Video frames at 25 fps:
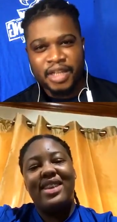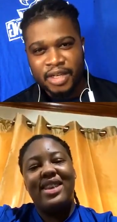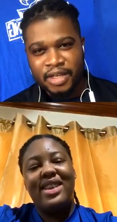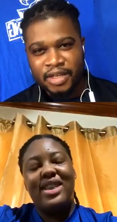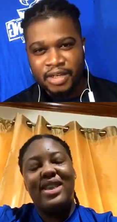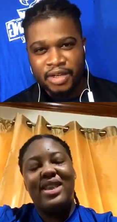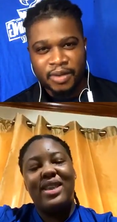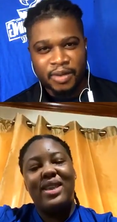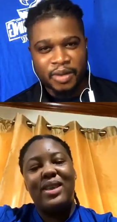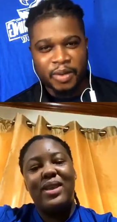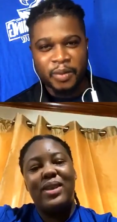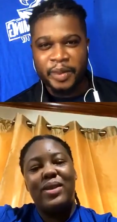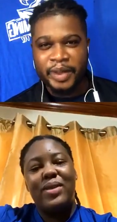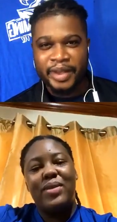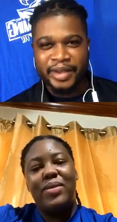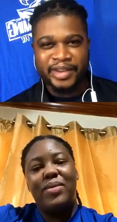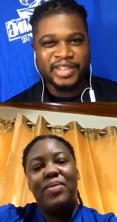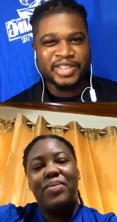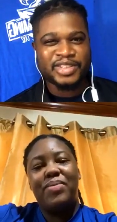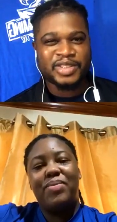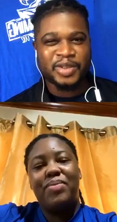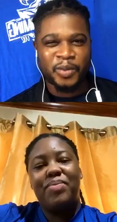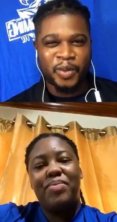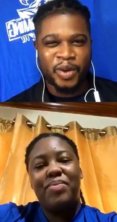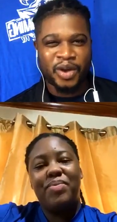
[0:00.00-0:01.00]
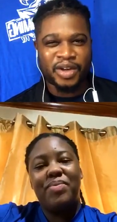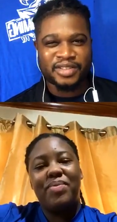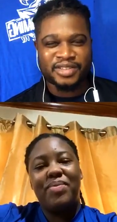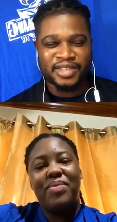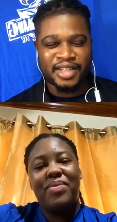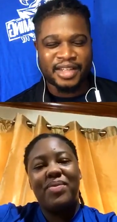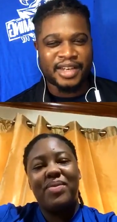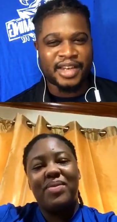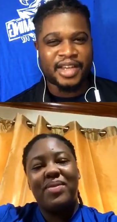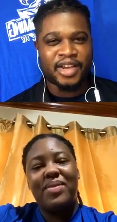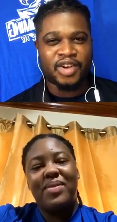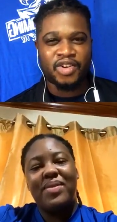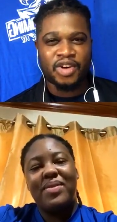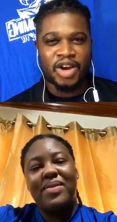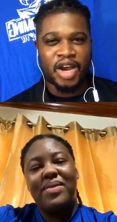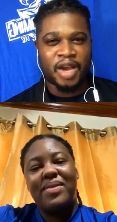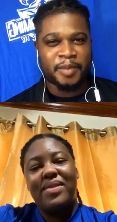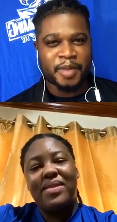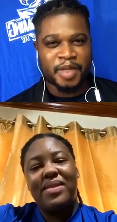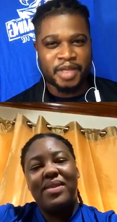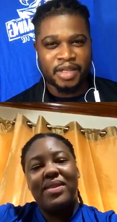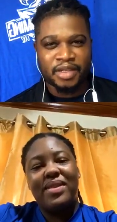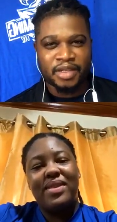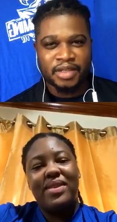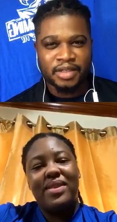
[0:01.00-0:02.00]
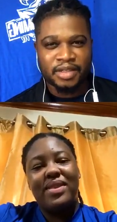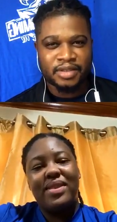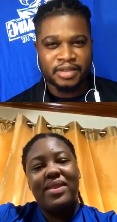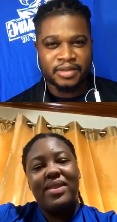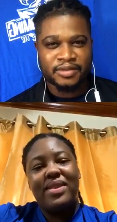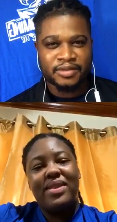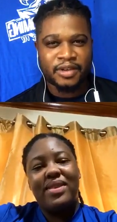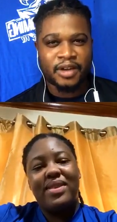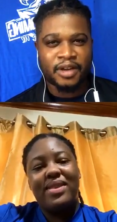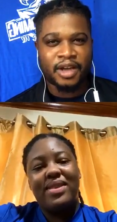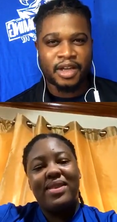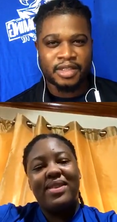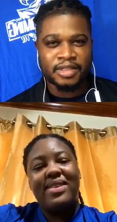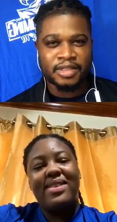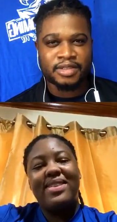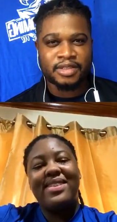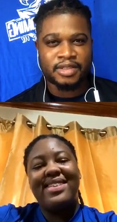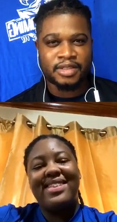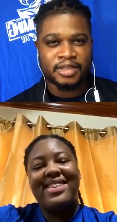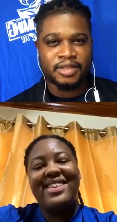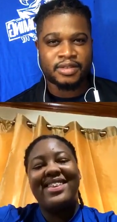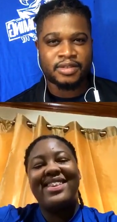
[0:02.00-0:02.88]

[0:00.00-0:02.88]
Speaker 1: didn't know, the main goals award is like the Grammy for us, you